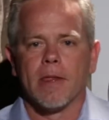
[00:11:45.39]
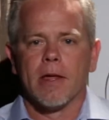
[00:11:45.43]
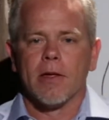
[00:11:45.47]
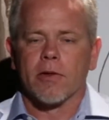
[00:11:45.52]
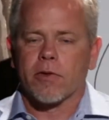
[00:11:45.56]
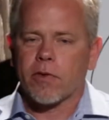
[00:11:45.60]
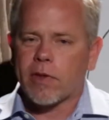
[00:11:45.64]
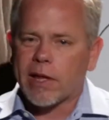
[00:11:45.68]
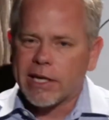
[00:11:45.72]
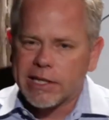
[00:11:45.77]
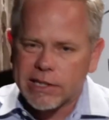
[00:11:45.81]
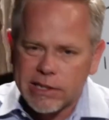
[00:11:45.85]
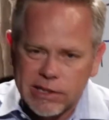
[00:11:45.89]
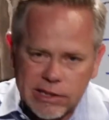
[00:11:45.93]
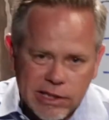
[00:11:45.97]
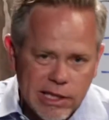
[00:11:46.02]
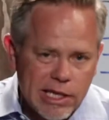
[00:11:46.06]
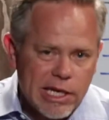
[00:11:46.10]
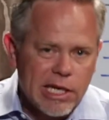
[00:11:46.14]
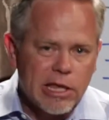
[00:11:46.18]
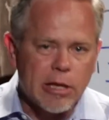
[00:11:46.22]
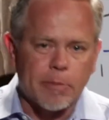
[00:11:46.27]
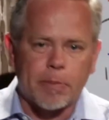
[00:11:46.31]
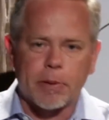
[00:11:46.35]
So they
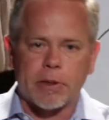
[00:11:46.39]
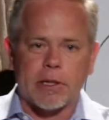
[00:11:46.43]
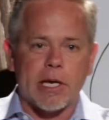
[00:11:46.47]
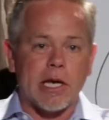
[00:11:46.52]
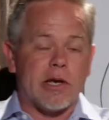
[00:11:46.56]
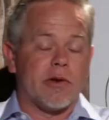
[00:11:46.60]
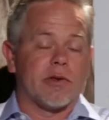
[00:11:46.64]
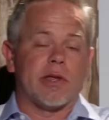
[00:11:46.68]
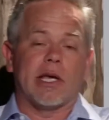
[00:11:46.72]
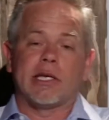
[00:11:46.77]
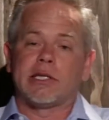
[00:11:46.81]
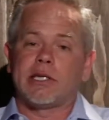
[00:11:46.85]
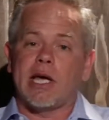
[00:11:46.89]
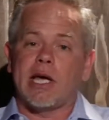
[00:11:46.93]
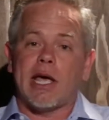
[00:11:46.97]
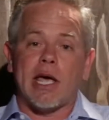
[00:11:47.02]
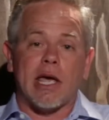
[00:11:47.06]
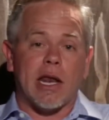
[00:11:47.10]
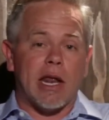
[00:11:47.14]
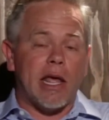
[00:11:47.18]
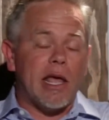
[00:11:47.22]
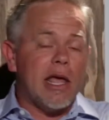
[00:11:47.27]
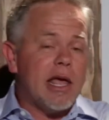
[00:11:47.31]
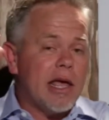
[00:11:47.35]
see the potential. They say
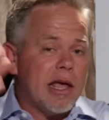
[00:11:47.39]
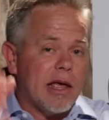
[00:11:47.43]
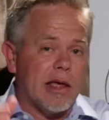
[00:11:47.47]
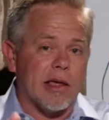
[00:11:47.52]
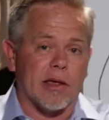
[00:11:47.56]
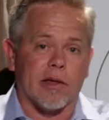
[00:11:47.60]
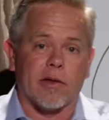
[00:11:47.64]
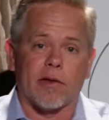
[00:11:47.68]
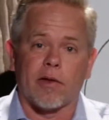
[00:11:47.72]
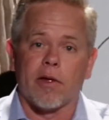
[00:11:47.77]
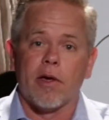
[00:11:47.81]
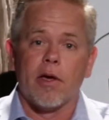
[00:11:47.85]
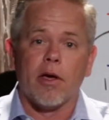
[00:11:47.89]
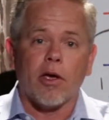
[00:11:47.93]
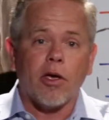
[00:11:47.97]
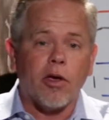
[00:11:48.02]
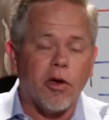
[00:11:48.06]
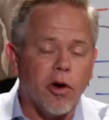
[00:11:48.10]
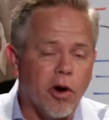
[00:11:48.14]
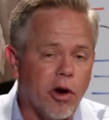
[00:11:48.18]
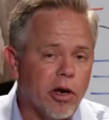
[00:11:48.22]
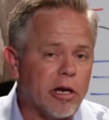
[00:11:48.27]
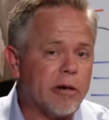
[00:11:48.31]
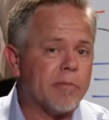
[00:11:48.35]
it is
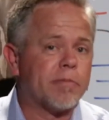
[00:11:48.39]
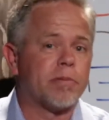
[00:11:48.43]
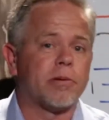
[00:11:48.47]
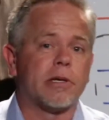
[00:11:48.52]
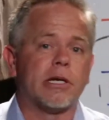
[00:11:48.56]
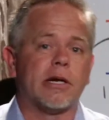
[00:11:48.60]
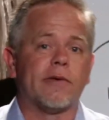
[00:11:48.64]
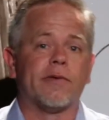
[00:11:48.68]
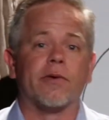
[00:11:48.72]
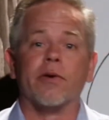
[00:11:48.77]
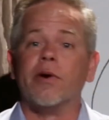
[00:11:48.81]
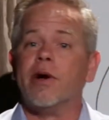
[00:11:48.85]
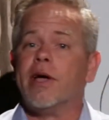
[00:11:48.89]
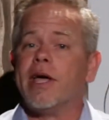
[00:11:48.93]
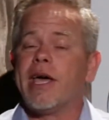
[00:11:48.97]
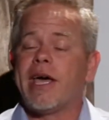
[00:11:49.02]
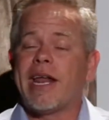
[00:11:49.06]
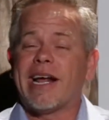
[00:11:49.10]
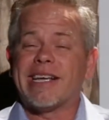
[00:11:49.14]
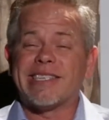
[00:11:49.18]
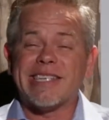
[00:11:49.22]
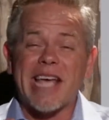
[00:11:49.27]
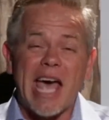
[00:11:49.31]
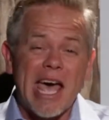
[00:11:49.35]
good and plentiful. It
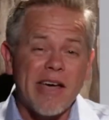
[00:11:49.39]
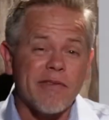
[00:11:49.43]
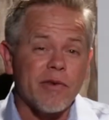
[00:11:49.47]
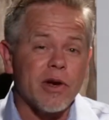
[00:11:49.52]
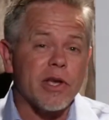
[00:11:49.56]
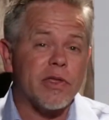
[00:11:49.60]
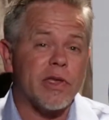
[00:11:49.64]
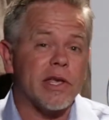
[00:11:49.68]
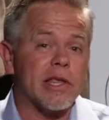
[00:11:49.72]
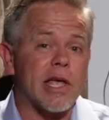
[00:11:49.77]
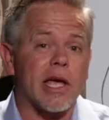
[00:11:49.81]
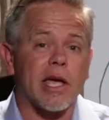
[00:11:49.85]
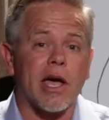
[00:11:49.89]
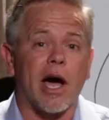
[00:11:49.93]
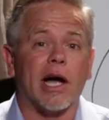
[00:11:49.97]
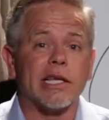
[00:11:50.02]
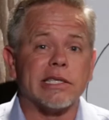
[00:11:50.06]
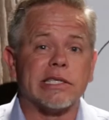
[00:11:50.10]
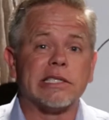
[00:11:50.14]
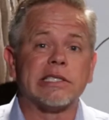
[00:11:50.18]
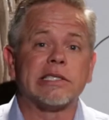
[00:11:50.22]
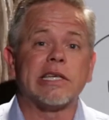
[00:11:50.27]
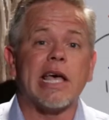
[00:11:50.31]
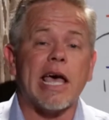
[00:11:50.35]
has everything that
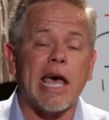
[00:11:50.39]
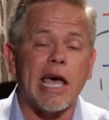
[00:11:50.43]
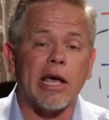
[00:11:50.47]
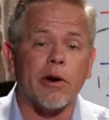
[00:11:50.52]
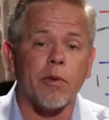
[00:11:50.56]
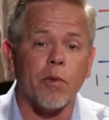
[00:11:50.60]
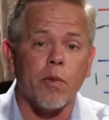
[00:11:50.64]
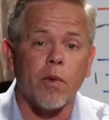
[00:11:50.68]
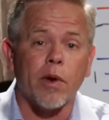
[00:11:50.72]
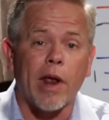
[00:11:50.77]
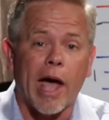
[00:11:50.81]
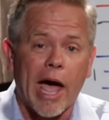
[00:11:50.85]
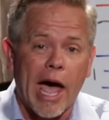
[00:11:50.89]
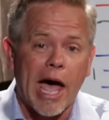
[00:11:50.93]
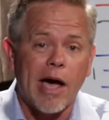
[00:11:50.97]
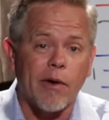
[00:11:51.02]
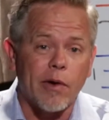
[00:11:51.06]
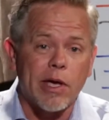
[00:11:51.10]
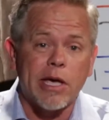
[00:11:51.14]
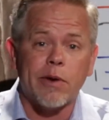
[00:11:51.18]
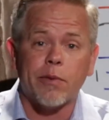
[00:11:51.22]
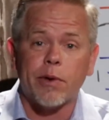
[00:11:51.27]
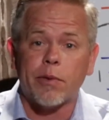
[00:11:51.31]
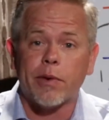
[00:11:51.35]
God said
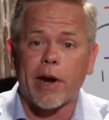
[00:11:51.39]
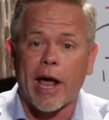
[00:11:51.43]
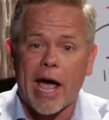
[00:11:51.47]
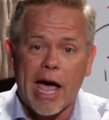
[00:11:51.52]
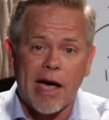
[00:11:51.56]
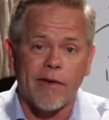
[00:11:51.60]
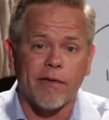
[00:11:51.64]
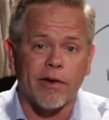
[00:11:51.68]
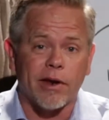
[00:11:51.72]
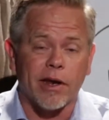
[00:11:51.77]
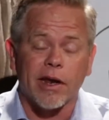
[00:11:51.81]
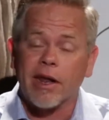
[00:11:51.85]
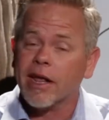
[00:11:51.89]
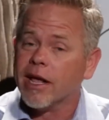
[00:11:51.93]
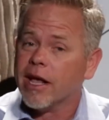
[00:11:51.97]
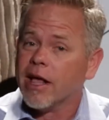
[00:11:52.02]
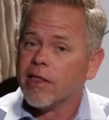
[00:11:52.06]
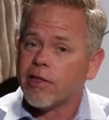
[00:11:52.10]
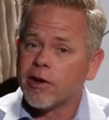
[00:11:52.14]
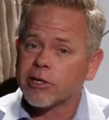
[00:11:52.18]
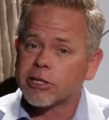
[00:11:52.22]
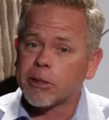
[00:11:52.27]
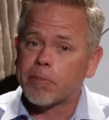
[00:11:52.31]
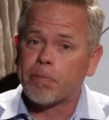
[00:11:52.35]
He would have in it.
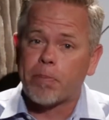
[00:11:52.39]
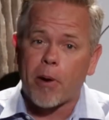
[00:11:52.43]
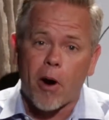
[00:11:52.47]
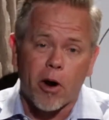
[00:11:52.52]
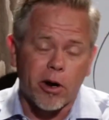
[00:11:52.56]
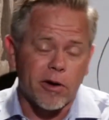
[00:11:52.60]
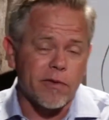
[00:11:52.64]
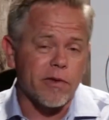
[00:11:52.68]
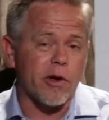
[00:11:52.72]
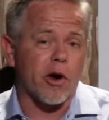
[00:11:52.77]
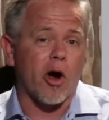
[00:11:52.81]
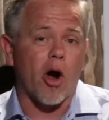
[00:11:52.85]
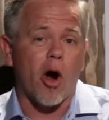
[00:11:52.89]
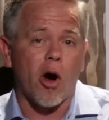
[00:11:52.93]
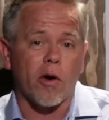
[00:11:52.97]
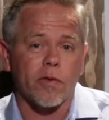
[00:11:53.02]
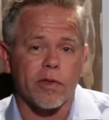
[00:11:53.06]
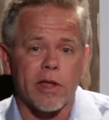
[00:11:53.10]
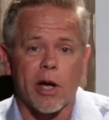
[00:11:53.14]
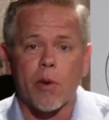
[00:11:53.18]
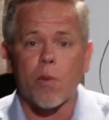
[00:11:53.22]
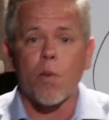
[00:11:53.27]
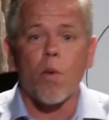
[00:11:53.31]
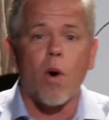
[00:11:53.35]
There's a part of their heart
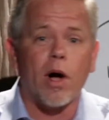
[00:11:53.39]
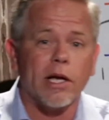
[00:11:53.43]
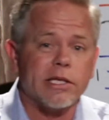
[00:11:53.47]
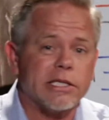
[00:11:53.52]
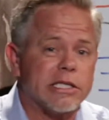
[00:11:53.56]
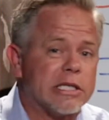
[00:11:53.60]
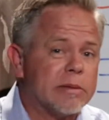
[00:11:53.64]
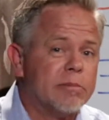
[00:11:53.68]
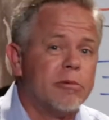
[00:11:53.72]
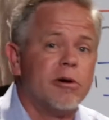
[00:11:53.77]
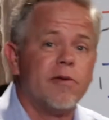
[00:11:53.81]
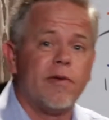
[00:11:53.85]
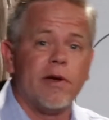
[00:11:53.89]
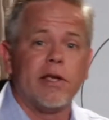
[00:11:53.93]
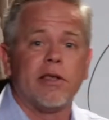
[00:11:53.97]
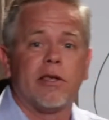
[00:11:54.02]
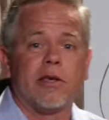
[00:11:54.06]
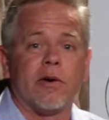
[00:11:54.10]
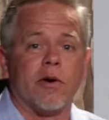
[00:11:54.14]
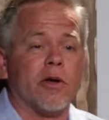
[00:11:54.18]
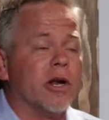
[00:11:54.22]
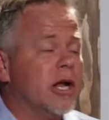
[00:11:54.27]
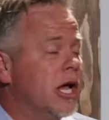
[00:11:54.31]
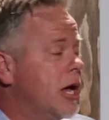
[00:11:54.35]
that wants to move
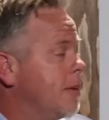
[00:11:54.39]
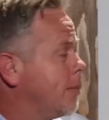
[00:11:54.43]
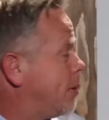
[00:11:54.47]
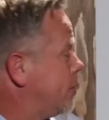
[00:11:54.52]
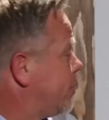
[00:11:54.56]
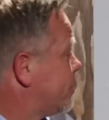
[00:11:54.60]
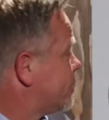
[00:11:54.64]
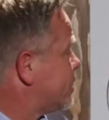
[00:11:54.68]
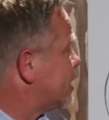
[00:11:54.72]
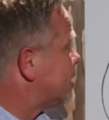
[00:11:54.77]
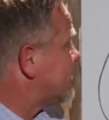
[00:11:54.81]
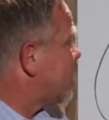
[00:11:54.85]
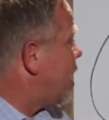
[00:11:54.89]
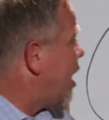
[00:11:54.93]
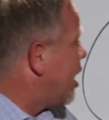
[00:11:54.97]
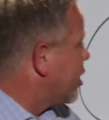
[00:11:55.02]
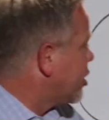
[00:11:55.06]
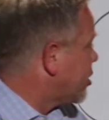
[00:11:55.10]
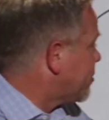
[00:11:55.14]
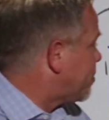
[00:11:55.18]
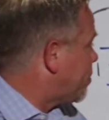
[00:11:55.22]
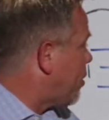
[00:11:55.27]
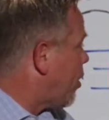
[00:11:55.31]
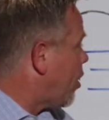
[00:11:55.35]
into it. But there's this
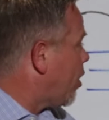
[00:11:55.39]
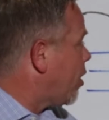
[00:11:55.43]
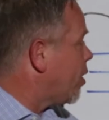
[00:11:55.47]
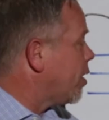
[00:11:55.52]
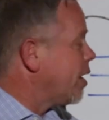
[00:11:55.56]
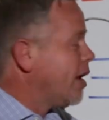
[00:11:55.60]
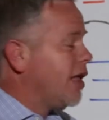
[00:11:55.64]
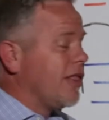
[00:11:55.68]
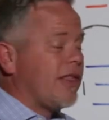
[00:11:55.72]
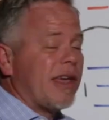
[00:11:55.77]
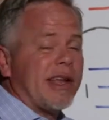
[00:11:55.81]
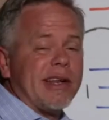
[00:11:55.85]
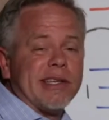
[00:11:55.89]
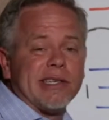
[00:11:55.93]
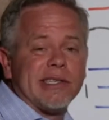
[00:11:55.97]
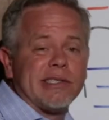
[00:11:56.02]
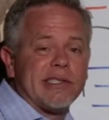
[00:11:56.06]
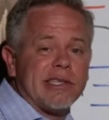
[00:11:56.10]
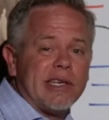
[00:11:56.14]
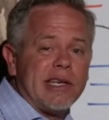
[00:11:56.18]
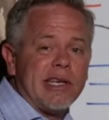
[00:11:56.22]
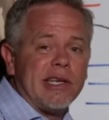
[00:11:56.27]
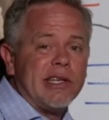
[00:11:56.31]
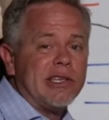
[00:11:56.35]
other part that is
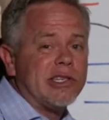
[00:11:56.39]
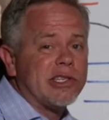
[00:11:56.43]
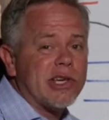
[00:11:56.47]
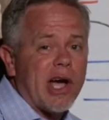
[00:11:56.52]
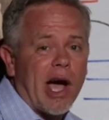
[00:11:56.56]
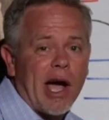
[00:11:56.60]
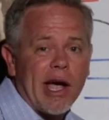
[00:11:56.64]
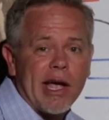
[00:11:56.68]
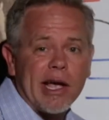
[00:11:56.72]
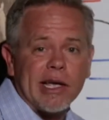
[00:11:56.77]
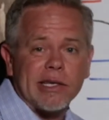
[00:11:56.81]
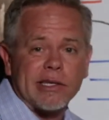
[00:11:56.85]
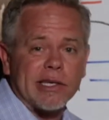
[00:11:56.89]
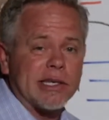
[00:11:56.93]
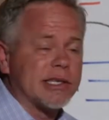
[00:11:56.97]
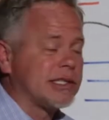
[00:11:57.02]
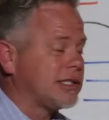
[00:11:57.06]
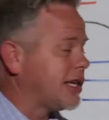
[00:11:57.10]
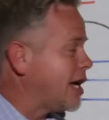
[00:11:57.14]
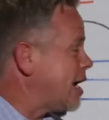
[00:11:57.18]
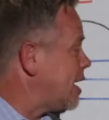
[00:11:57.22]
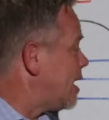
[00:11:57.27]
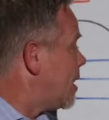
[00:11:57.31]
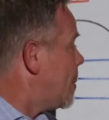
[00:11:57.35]
seeing giants and
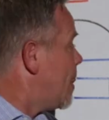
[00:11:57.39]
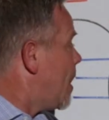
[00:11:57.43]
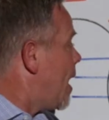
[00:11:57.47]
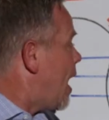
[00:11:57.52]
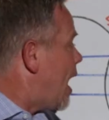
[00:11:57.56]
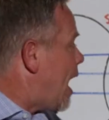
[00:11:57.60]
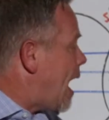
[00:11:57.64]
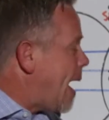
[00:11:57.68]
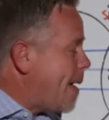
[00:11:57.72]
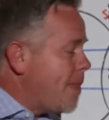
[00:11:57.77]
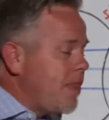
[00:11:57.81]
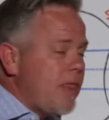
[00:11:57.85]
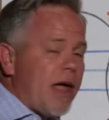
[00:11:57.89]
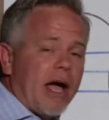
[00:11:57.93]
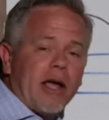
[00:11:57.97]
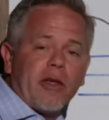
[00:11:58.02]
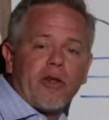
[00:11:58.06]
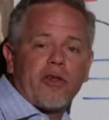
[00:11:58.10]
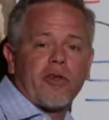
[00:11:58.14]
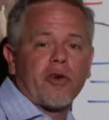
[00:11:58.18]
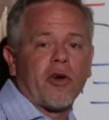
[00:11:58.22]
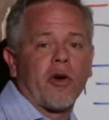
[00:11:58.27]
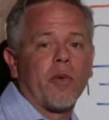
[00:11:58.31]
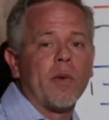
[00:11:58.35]
saying, I'm not
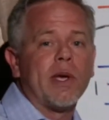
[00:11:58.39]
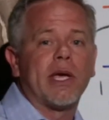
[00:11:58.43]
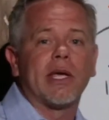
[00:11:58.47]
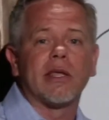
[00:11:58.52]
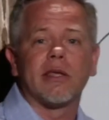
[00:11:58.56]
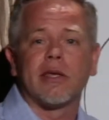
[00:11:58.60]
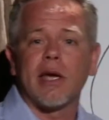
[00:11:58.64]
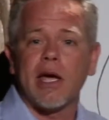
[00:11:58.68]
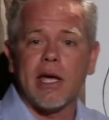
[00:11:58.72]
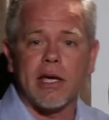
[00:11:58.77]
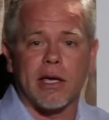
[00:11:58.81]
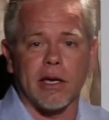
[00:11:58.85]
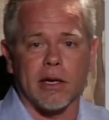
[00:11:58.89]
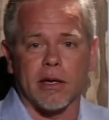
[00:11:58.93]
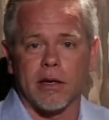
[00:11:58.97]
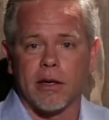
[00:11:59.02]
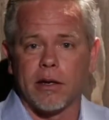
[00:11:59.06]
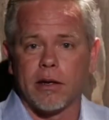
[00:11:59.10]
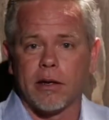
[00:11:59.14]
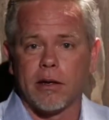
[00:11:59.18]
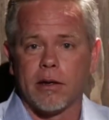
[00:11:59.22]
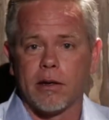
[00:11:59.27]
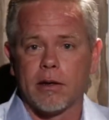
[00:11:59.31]
sure we can take it.